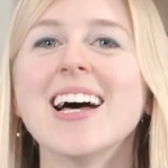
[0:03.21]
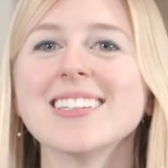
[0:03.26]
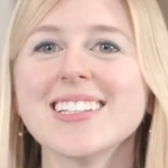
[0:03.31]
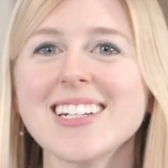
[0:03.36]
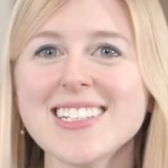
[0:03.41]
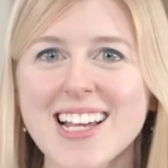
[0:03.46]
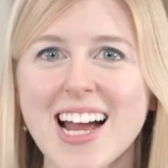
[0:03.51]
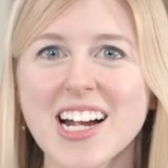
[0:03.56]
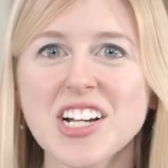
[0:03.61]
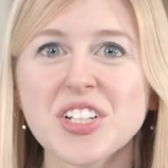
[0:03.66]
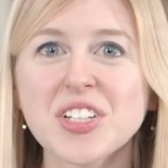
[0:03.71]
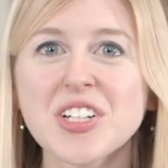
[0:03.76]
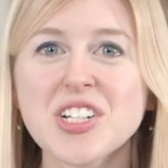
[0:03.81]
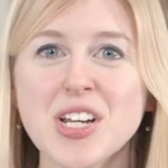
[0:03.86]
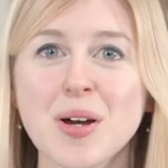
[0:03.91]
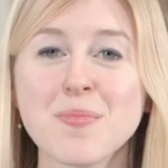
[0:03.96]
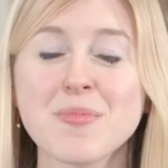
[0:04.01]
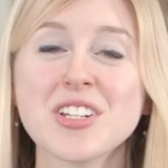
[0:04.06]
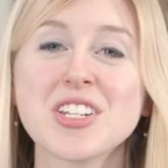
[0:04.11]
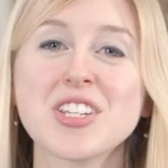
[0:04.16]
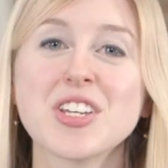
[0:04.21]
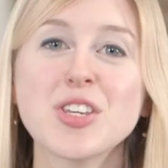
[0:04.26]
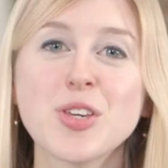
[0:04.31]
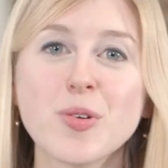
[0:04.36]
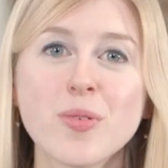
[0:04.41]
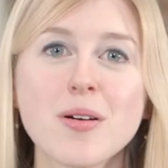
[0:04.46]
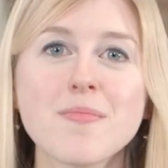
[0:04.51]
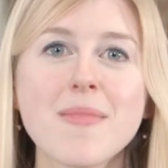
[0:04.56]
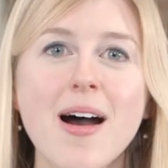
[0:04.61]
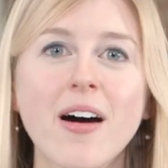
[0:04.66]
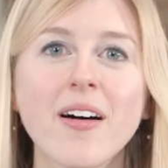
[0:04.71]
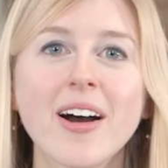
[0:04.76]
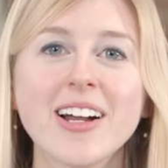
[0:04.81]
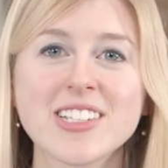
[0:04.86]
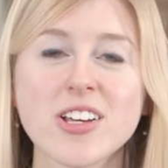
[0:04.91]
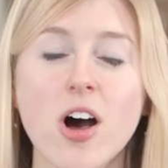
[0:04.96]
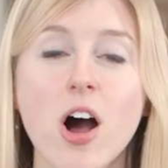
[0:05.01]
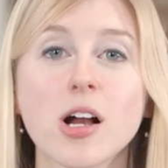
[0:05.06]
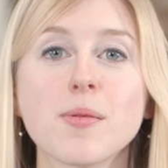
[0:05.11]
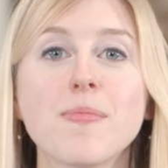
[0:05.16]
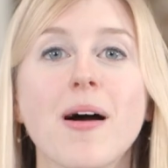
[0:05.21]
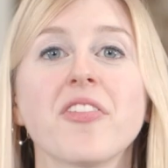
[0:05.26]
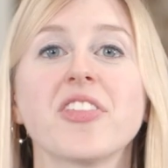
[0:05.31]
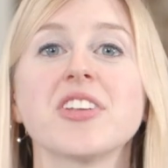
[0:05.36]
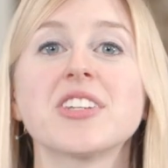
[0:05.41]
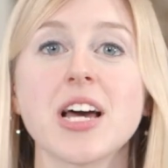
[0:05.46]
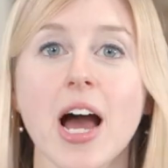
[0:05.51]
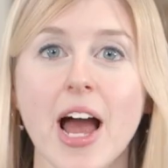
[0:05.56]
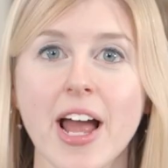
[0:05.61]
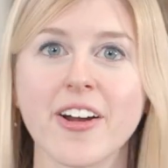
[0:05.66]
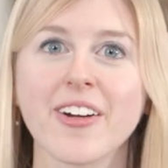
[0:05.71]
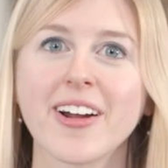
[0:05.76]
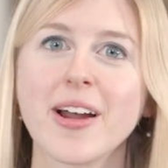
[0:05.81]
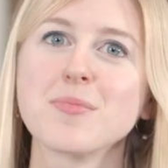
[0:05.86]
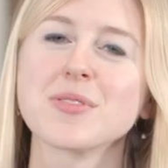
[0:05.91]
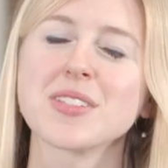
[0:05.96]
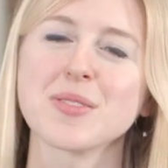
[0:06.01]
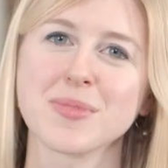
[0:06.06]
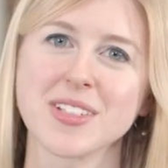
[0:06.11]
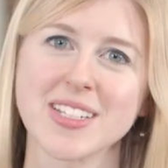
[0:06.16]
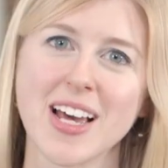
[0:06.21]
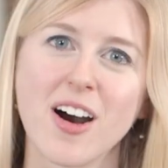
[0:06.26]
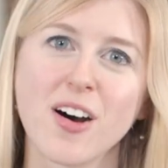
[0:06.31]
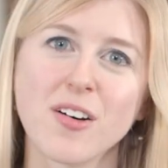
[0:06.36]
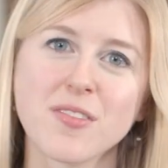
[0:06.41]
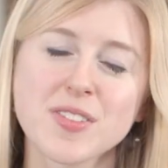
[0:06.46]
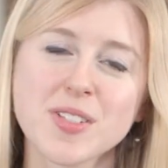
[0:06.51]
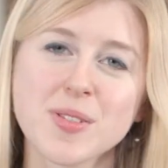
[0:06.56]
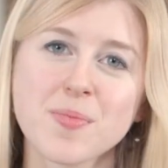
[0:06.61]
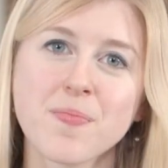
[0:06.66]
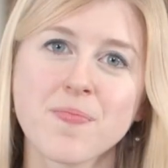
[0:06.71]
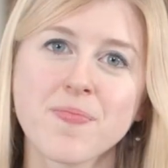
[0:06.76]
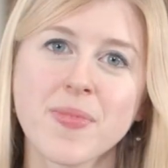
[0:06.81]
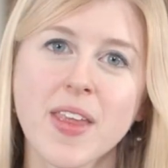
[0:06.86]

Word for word: let's actually jump into U M L and talk about the diagrams themselves.